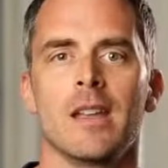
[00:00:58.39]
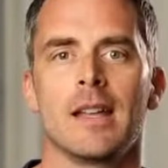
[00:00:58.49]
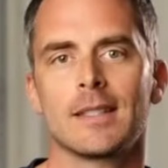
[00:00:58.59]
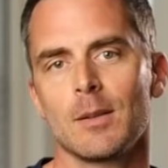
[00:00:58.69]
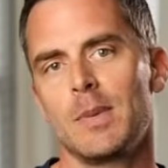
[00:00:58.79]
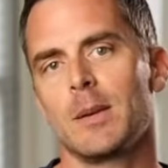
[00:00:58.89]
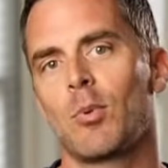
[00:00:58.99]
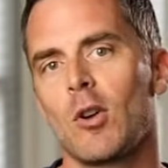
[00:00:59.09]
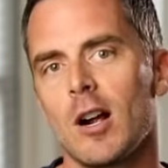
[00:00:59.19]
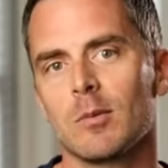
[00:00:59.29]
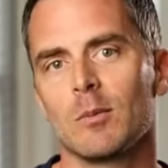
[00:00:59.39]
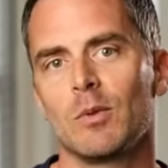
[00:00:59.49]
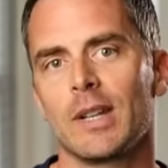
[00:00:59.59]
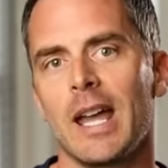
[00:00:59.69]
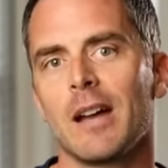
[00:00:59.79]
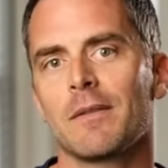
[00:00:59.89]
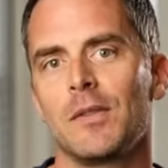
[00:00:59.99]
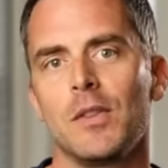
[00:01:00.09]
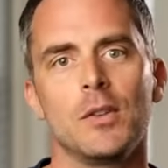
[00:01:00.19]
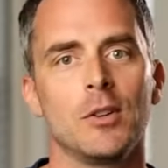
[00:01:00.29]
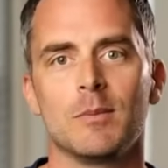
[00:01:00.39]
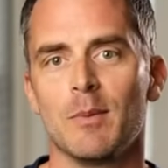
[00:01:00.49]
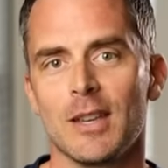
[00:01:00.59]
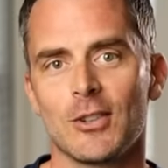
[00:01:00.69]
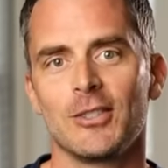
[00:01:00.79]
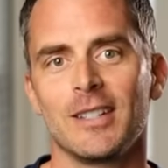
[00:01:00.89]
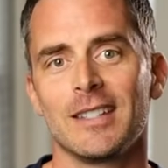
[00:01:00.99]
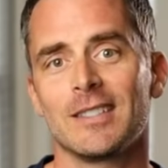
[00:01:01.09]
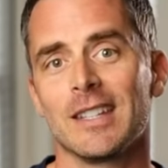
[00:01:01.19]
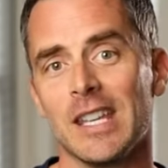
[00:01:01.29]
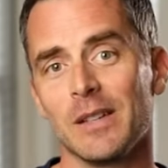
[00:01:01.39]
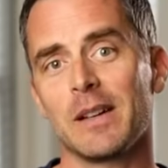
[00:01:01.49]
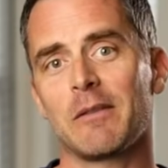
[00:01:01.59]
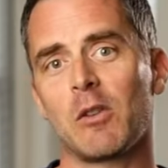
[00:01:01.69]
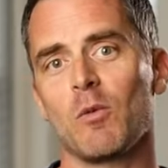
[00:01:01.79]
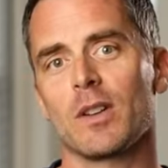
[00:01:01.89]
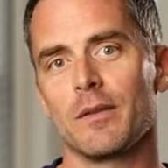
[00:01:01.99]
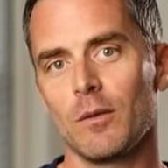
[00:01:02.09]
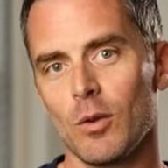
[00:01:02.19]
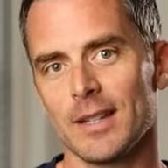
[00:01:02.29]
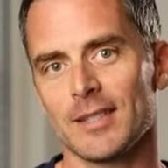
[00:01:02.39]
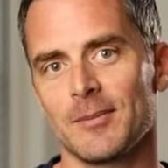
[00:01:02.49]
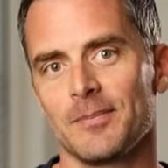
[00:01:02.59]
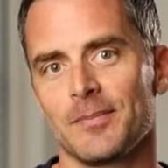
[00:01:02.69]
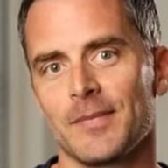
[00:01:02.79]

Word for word: That's a big problem when half of YouTube's mission is to give everyone a voice.